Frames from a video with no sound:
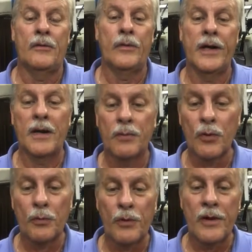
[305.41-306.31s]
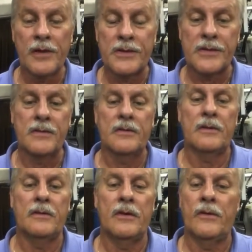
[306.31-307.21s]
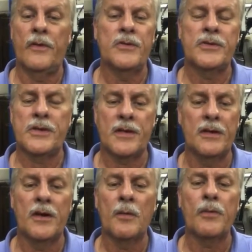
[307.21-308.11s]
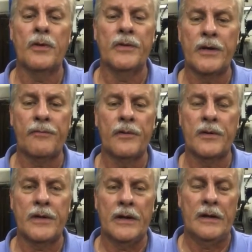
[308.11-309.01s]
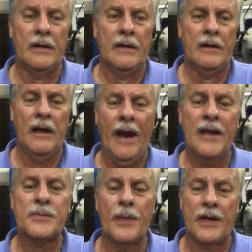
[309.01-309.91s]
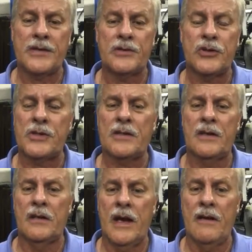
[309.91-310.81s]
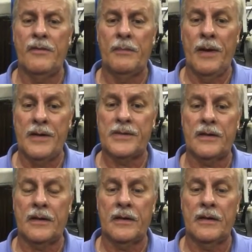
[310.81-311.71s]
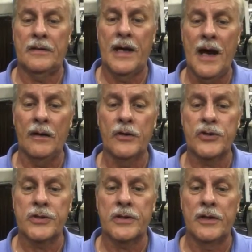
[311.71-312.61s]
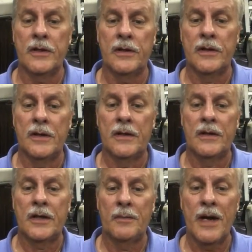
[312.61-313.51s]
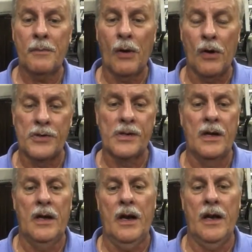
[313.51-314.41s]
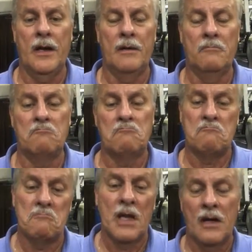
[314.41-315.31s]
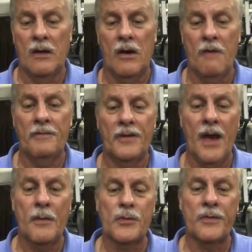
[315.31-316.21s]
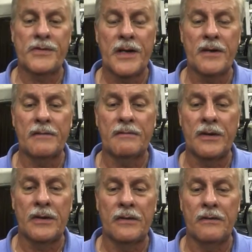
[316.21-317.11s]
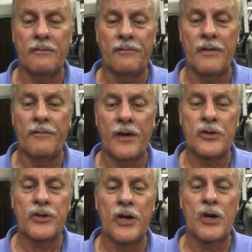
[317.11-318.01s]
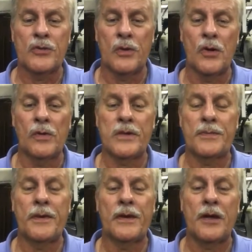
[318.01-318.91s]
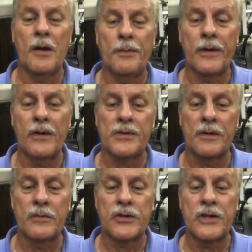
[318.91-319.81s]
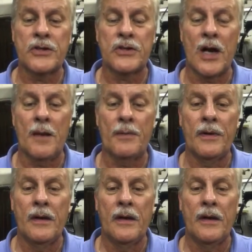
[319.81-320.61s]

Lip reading: reading blueprints. There's just a number of different aspects just to have the basic knowledge to make parts. And oftentimes we've said, you know, if engineers would only spend a couple years in a machine shop,